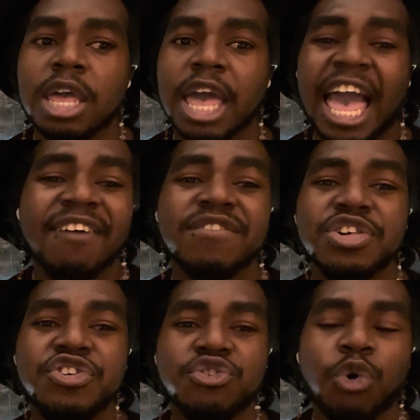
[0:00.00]

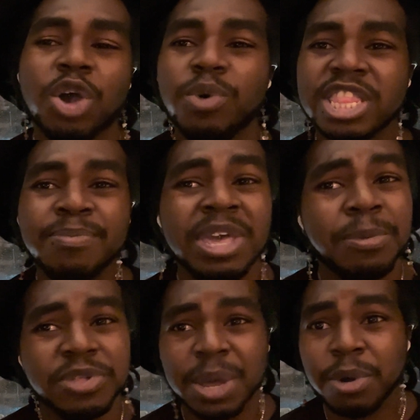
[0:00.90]
have joy with the
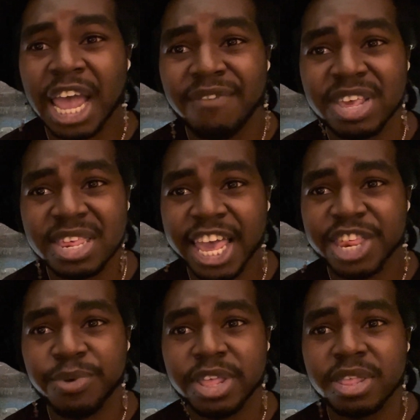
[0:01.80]
people they were having
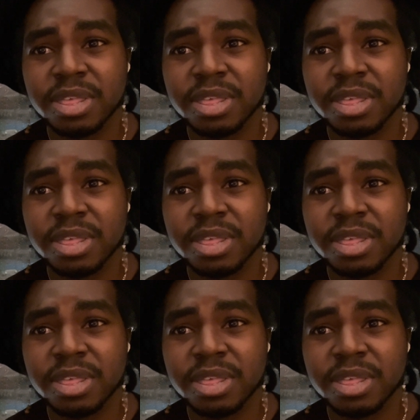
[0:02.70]
sex with.